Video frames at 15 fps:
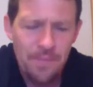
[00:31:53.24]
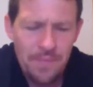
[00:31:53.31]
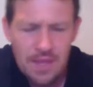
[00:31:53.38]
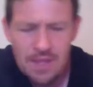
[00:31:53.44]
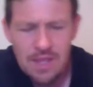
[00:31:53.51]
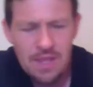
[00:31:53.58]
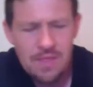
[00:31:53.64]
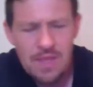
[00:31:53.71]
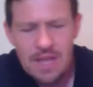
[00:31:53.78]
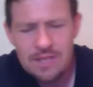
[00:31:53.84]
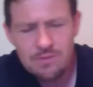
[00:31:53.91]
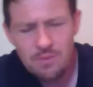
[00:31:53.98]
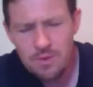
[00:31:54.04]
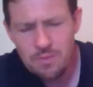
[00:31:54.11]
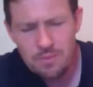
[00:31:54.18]
And, and
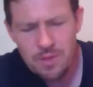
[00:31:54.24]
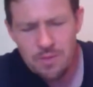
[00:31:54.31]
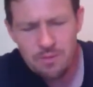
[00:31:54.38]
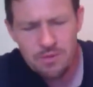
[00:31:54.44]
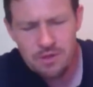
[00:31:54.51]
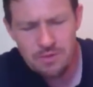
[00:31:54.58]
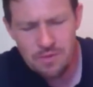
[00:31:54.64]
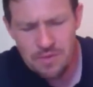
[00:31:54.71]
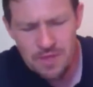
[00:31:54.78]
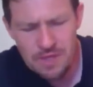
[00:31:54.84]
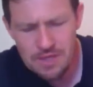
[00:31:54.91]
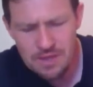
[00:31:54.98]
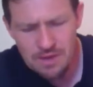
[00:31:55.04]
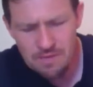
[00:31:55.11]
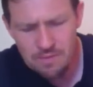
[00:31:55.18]
that's what people don't
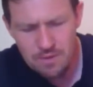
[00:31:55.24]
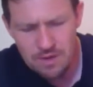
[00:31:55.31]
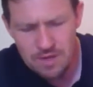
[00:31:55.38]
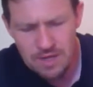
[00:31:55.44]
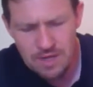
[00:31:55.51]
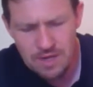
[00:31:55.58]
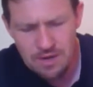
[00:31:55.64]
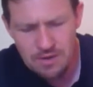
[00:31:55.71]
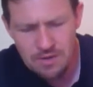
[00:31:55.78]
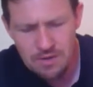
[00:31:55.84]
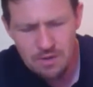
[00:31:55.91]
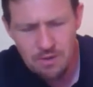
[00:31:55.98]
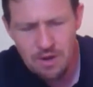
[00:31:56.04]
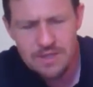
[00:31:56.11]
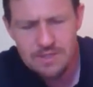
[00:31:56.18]
think of when they hear the
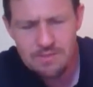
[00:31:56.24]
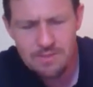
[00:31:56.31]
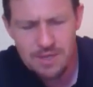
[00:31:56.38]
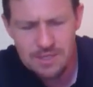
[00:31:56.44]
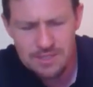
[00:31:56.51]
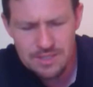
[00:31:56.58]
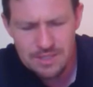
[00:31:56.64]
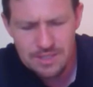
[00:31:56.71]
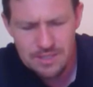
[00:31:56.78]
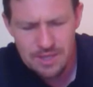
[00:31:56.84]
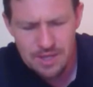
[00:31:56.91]
grace message.